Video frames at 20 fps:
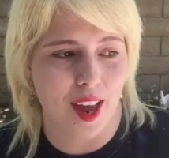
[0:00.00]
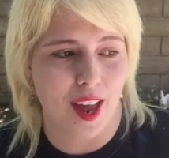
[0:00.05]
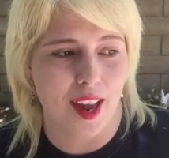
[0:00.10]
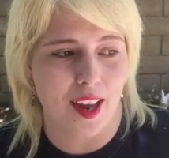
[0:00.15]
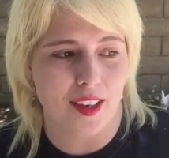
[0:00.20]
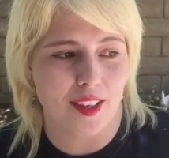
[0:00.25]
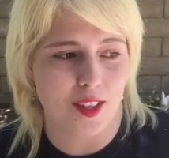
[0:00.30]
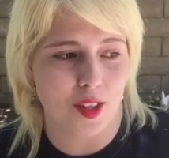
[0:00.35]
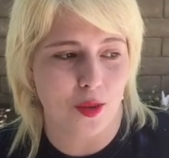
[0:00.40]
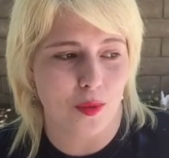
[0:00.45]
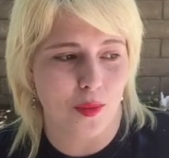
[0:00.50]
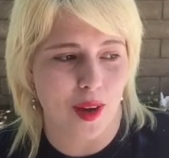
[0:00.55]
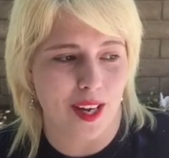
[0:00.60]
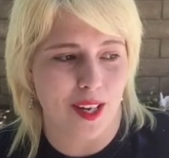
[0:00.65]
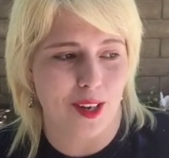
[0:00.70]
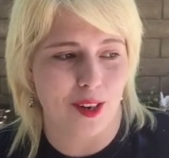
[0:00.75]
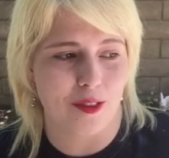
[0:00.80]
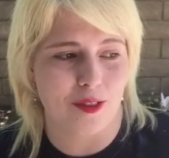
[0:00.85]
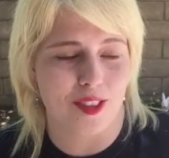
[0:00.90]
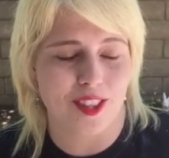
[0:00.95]
and you
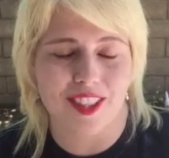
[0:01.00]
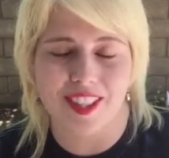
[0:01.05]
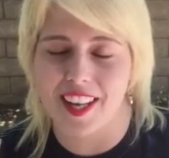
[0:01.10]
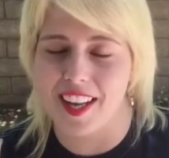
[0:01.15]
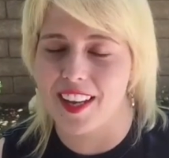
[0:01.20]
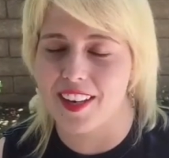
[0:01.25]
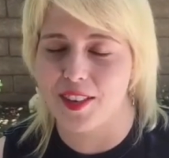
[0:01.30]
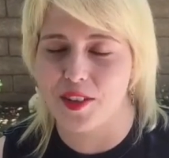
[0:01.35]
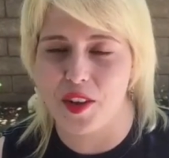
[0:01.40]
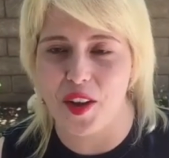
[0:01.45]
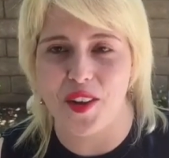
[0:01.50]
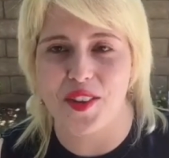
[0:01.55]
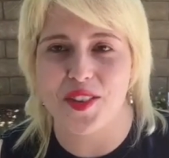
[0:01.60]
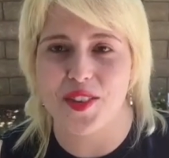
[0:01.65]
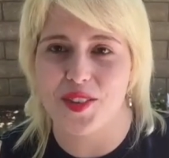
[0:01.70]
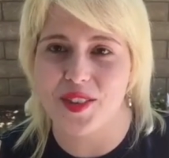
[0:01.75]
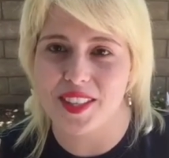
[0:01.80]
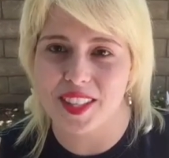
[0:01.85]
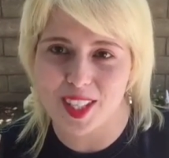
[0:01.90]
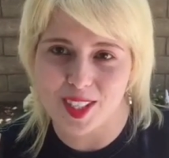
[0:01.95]
might notice that a lot
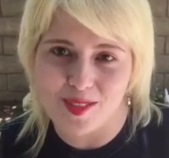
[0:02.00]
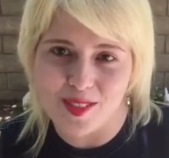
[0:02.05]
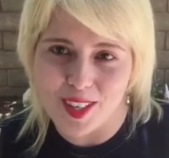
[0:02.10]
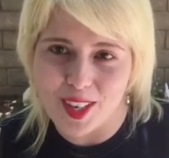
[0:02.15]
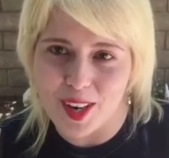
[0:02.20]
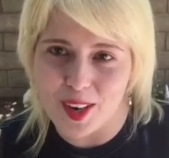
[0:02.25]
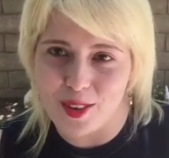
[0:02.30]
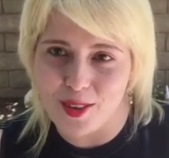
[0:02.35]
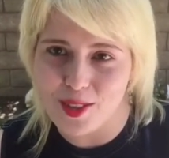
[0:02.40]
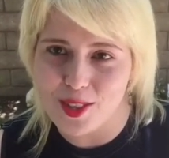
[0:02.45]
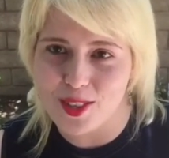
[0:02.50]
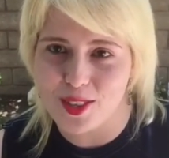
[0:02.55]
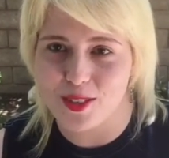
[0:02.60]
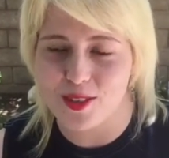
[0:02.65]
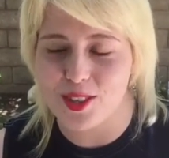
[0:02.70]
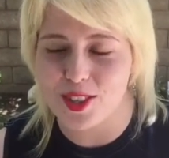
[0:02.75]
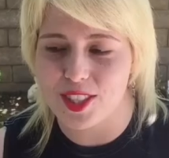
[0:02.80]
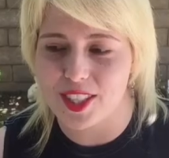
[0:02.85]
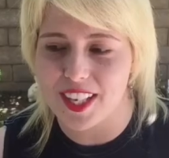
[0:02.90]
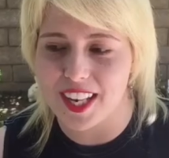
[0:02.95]
during this video,
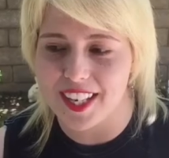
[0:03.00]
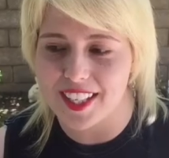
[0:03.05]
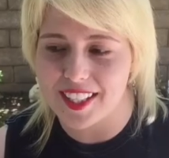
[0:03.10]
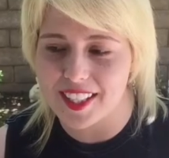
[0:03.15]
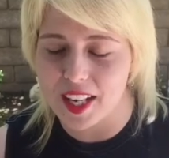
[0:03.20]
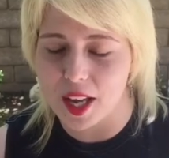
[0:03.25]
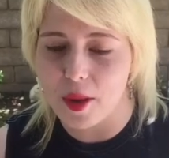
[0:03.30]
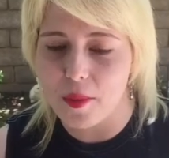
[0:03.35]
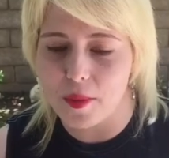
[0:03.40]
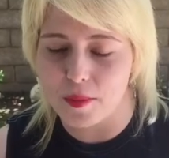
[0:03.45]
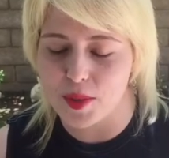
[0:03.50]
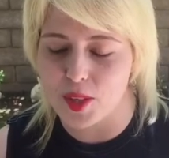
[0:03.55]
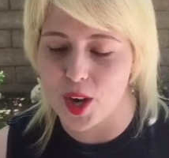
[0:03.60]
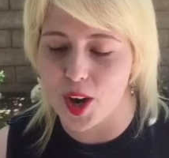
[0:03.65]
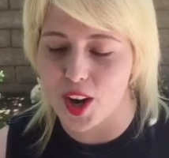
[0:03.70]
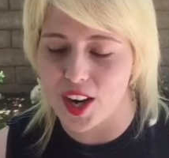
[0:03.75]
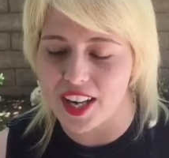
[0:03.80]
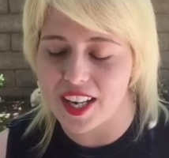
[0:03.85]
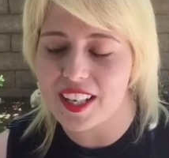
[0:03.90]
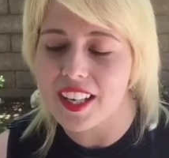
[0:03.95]
so just a heads up, I'm
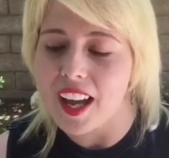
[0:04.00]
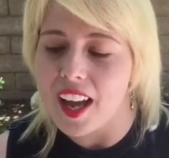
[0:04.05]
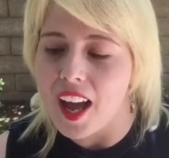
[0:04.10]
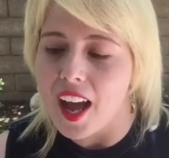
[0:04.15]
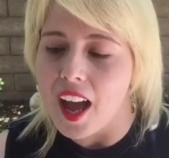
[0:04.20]
sorry.